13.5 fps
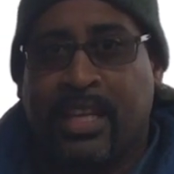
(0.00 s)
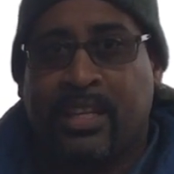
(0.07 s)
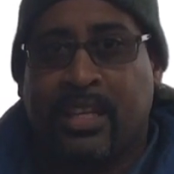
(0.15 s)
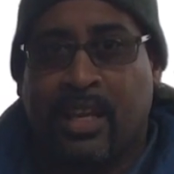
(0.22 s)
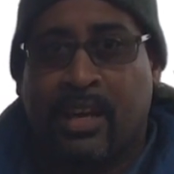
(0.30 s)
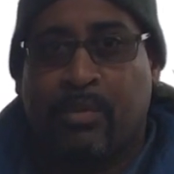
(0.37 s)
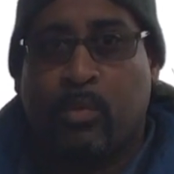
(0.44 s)
in
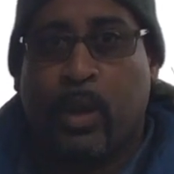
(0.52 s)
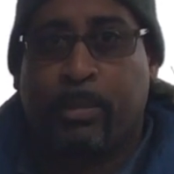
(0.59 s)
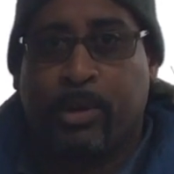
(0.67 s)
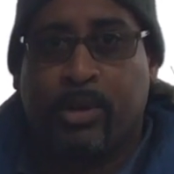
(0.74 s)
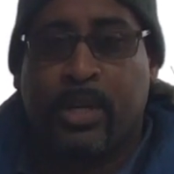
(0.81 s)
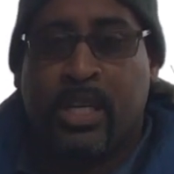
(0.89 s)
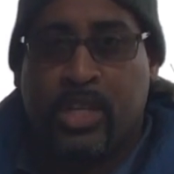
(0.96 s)
the
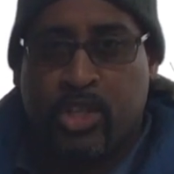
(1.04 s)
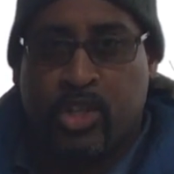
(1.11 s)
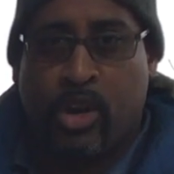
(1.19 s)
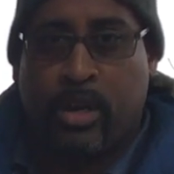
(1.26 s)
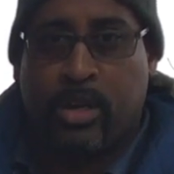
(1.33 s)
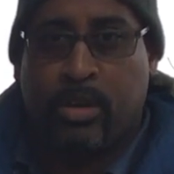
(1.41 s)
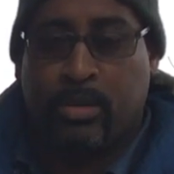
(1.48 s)
Weber
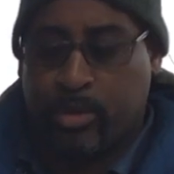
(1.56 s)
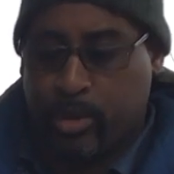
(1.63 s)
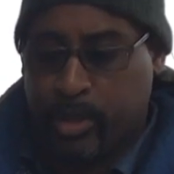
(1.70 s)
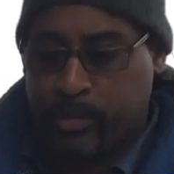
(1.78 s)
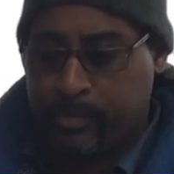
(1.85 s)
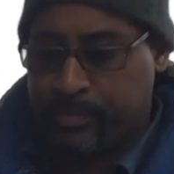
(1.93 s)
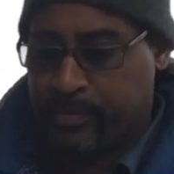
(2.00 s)
charcoal
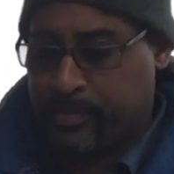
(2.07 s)
grill.